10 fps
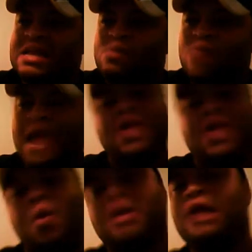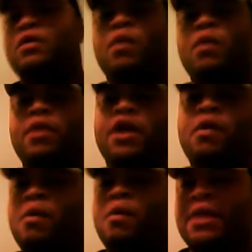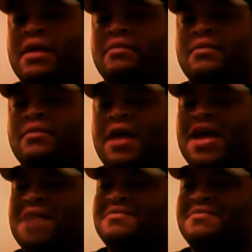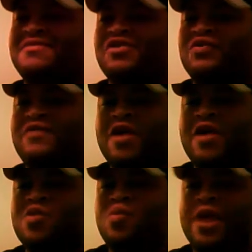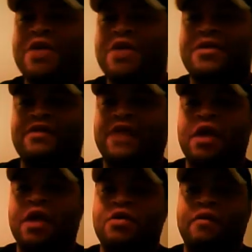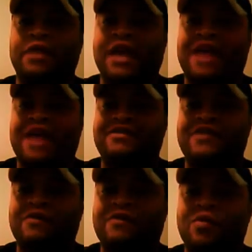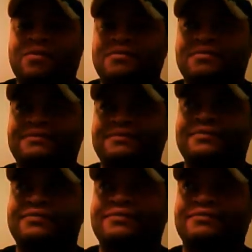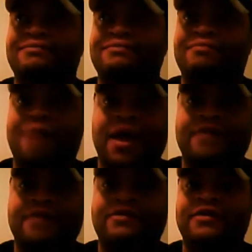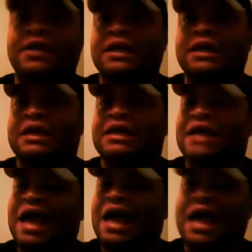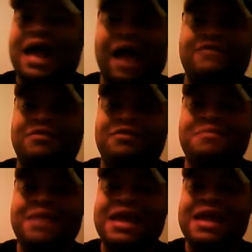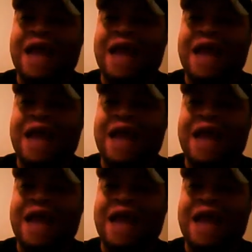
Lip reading: Randy Orton, I don't know where they're going with him. Just very weird, his character over the last several months. To me,